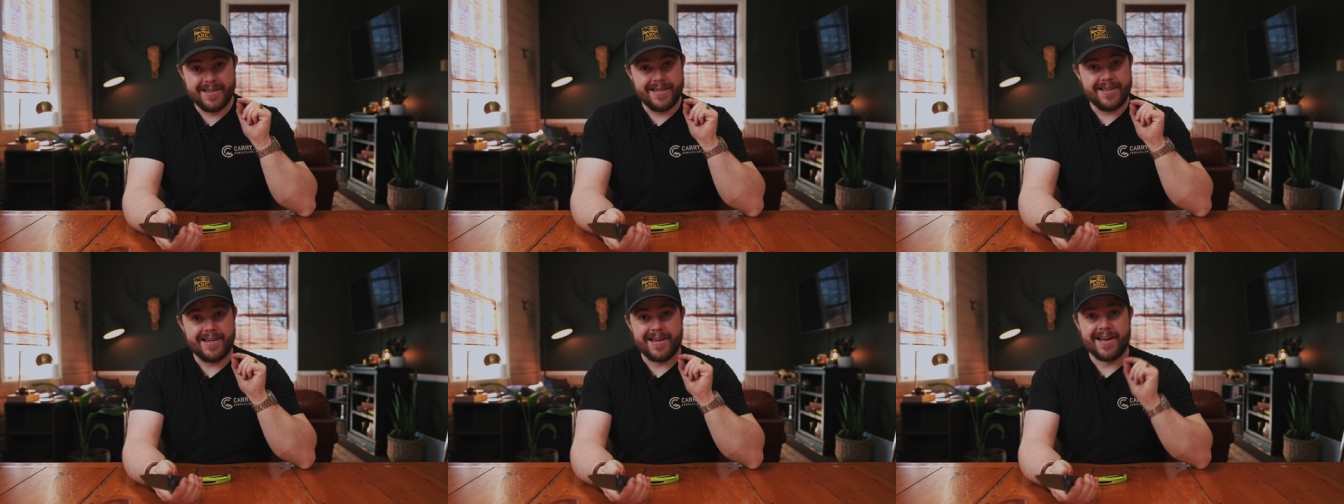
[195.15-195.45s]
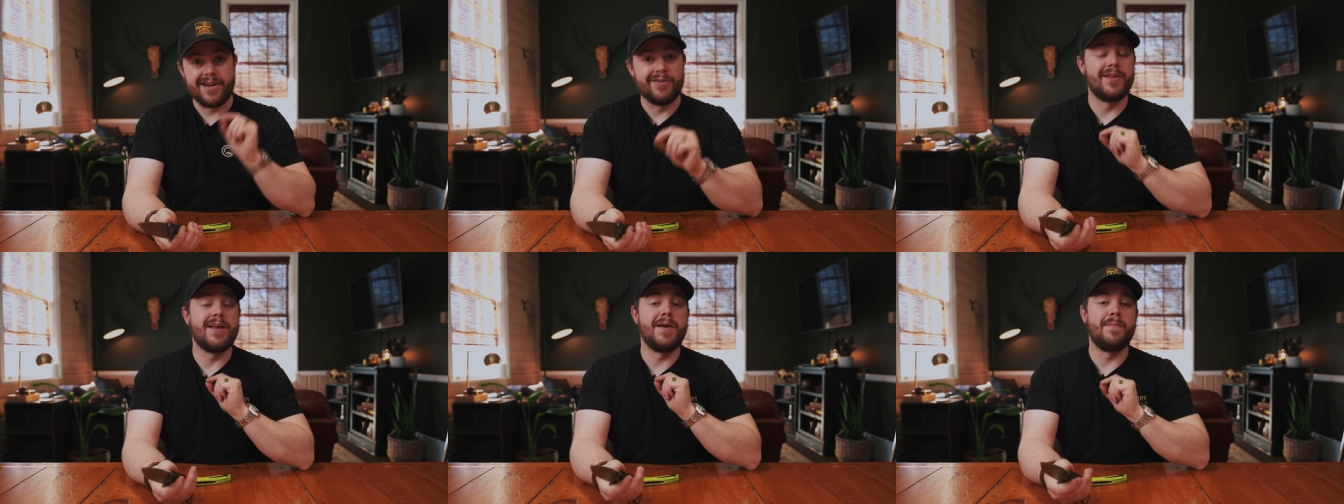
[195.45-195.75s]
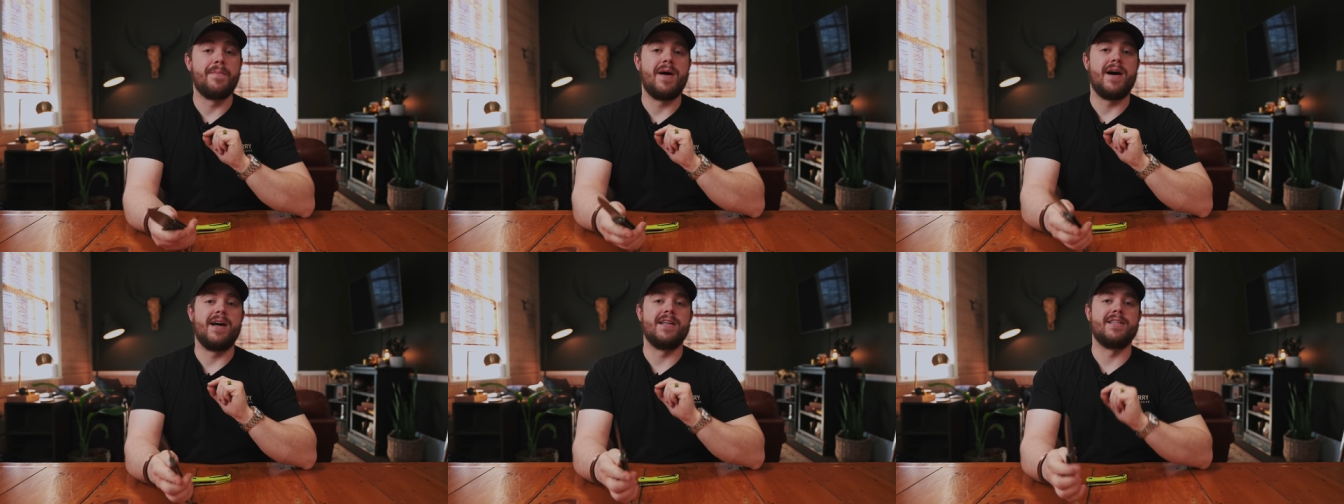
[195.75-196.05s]
nearly
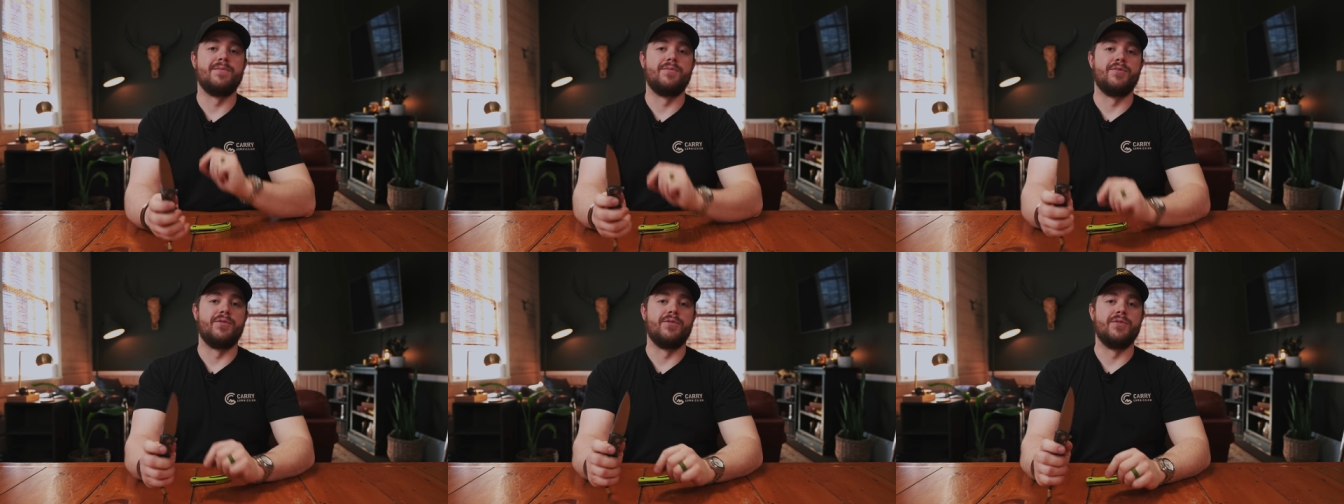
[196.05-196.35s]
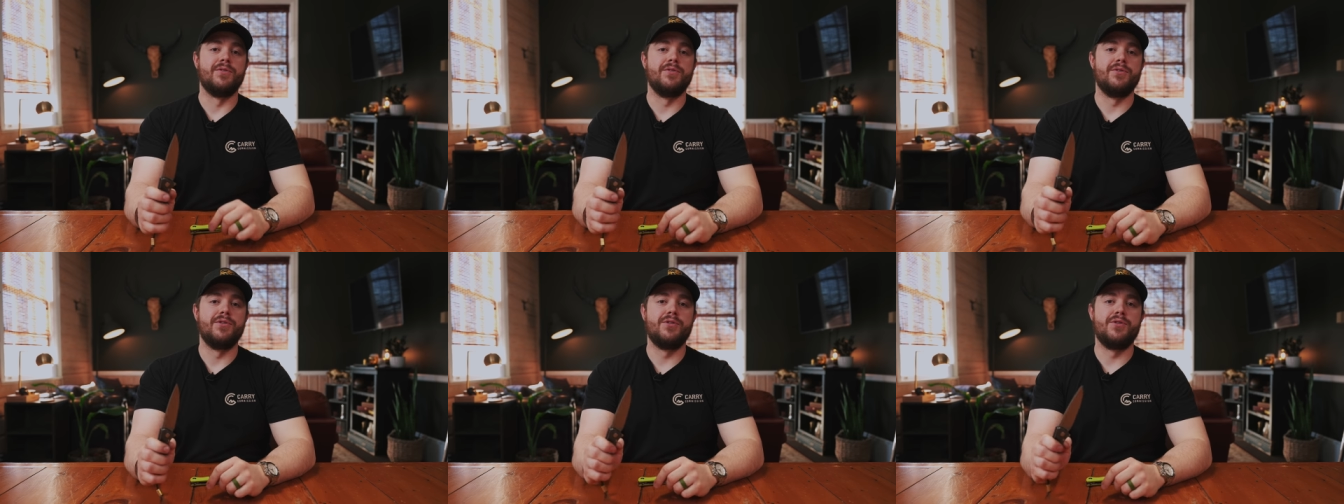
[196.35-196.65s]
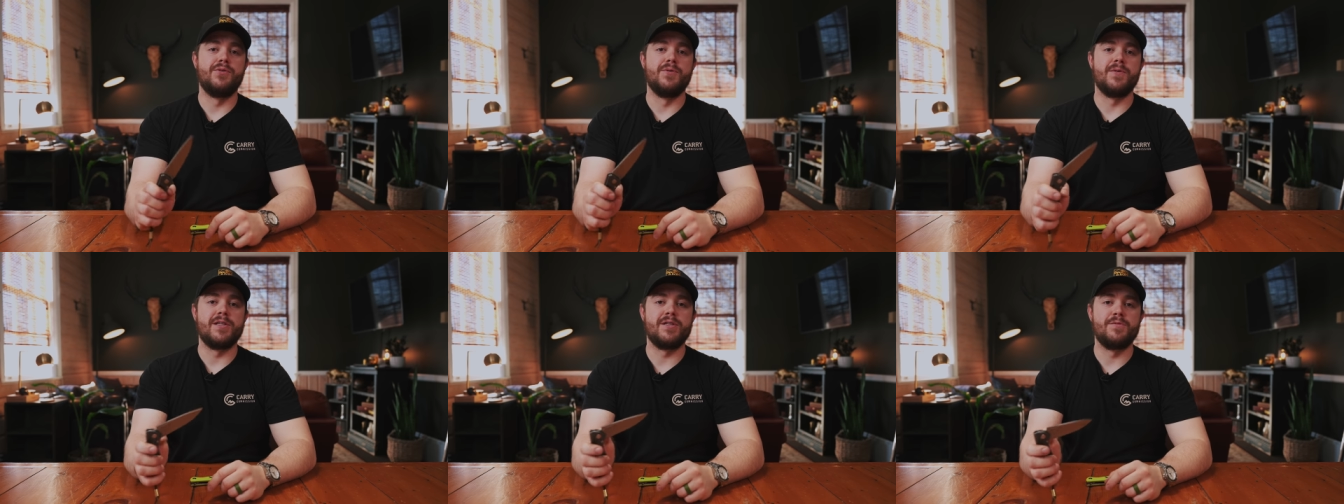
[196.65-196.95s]
impossible
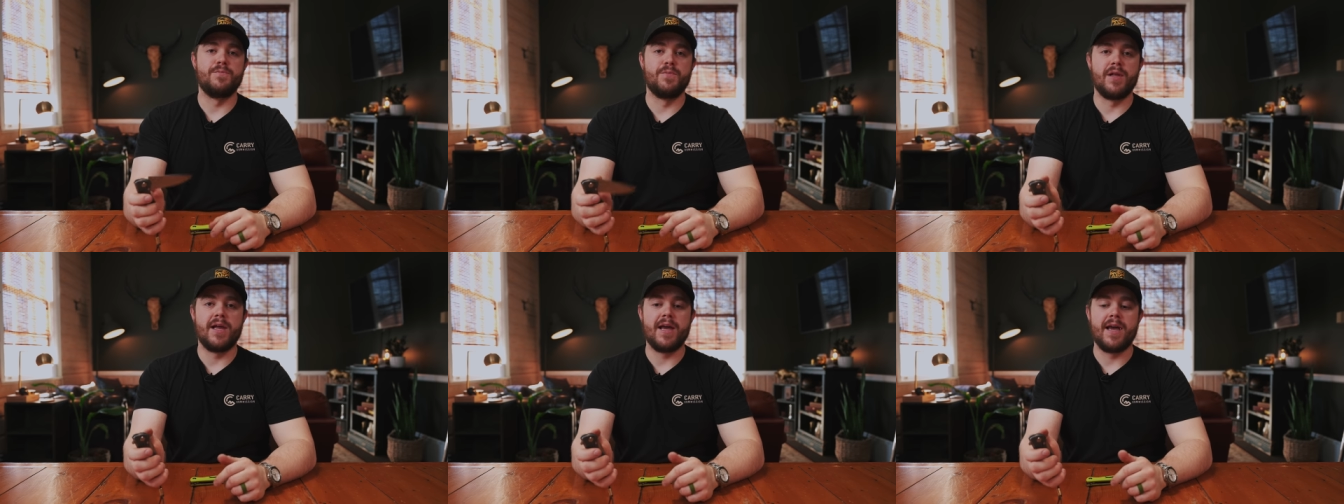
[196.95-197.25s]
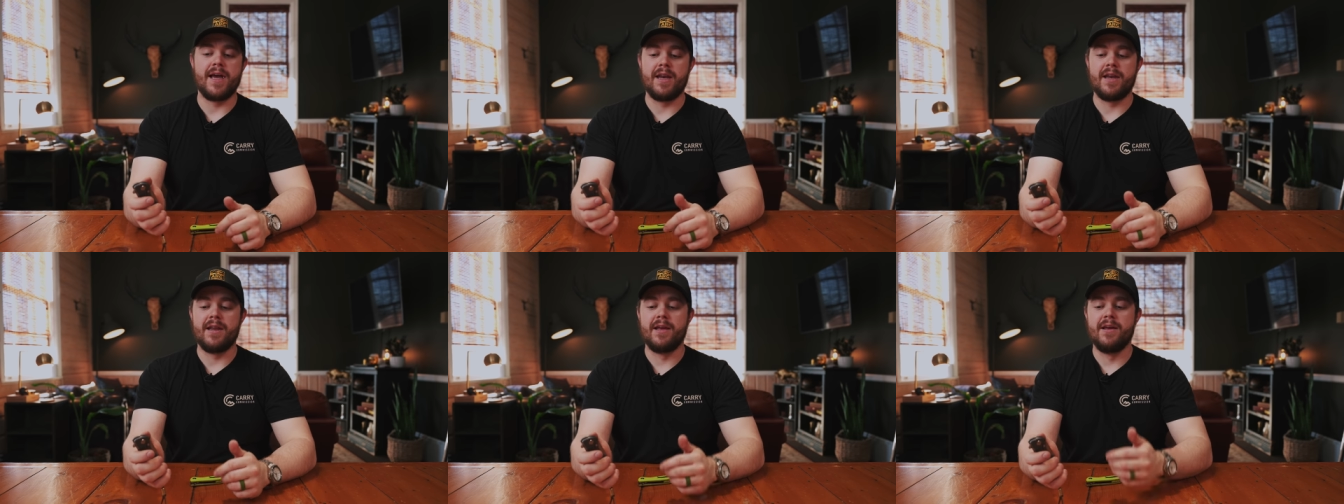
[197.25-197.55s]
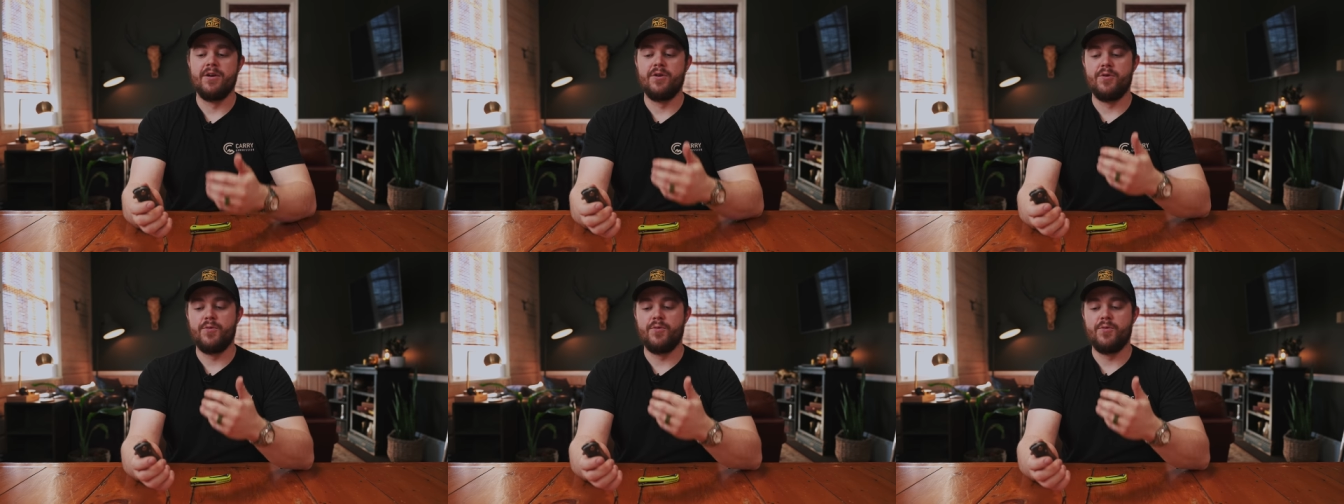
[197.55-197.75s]
to explain